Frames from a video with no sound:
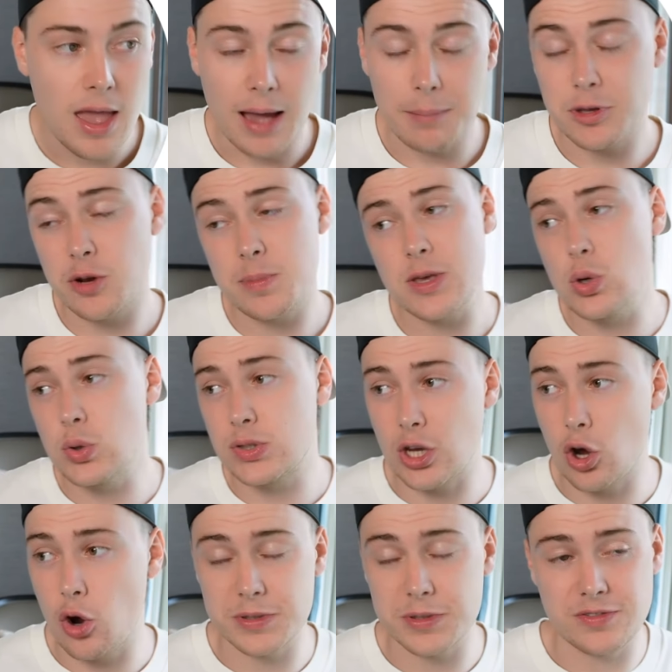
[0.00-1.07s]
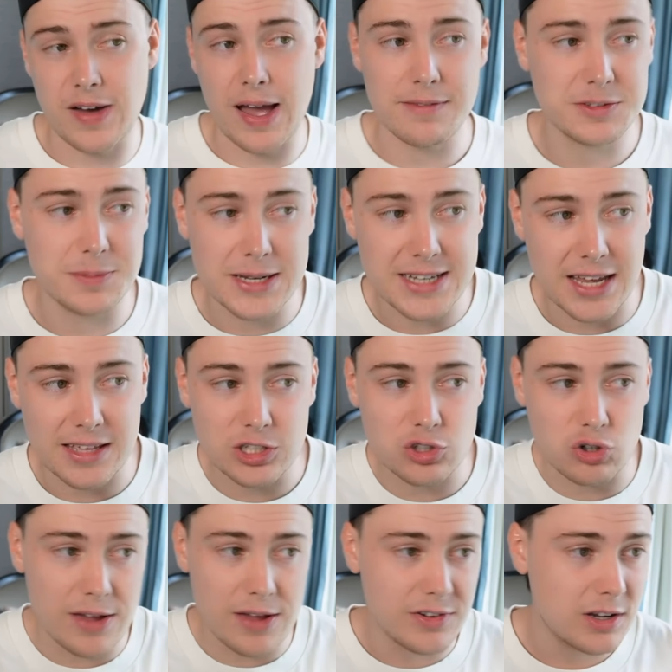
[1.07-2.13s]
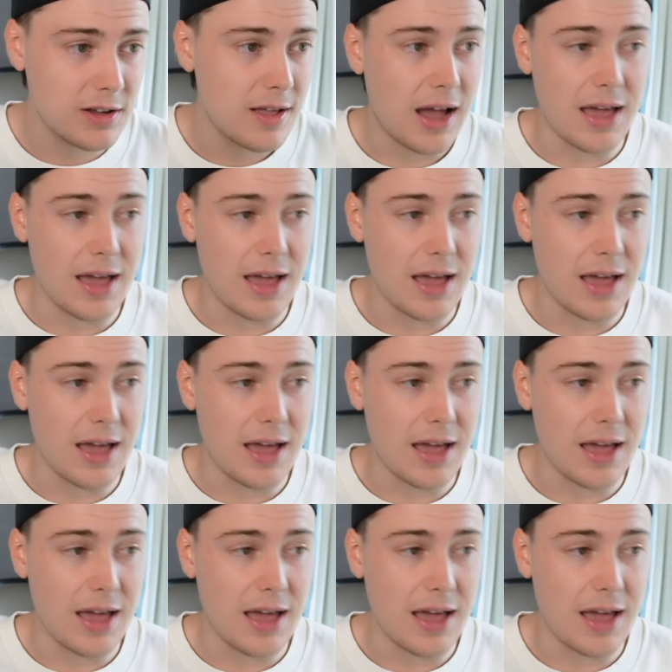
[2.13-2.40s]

I'm going to be using Opus 5 as my daily driver.